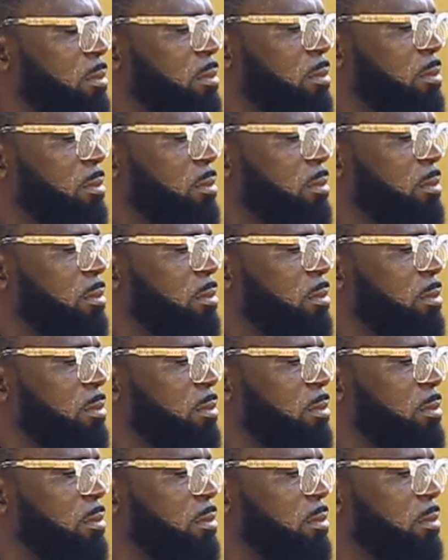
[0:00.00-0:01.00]

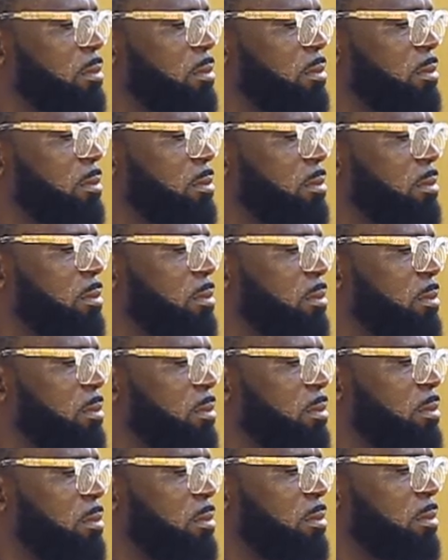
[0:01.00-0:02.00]

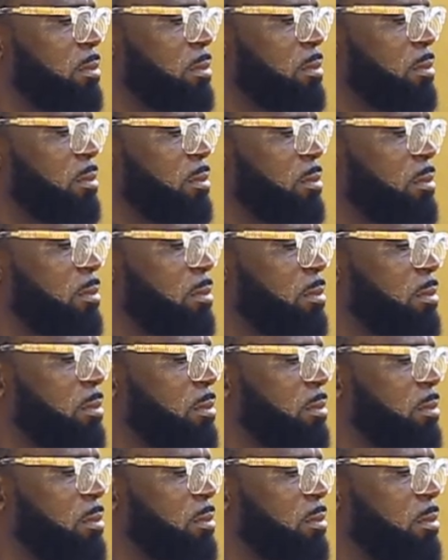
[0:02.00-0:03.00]

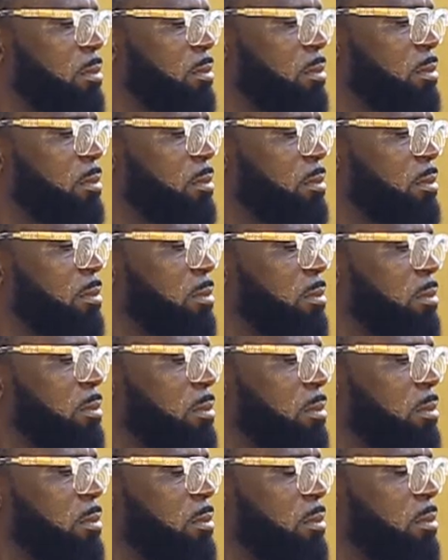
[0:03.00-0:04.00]

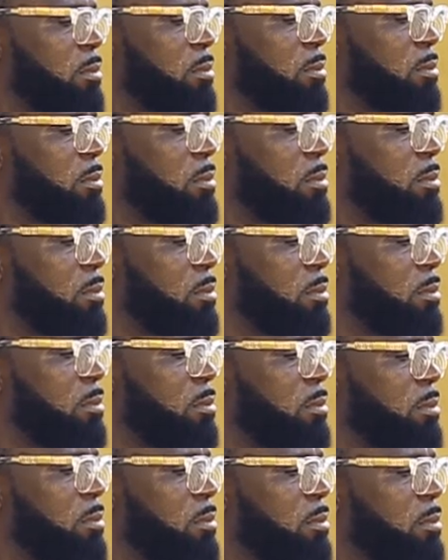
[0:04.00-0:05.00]

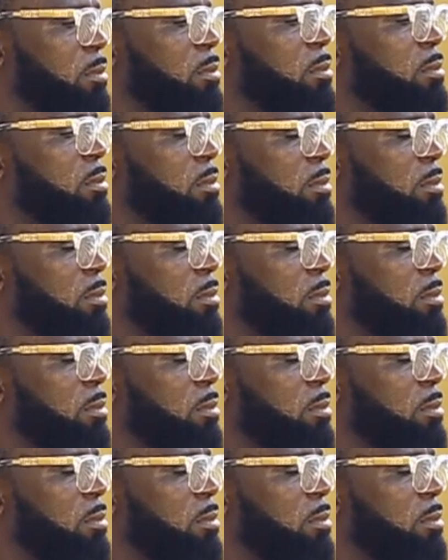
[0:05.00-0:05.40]
(silent)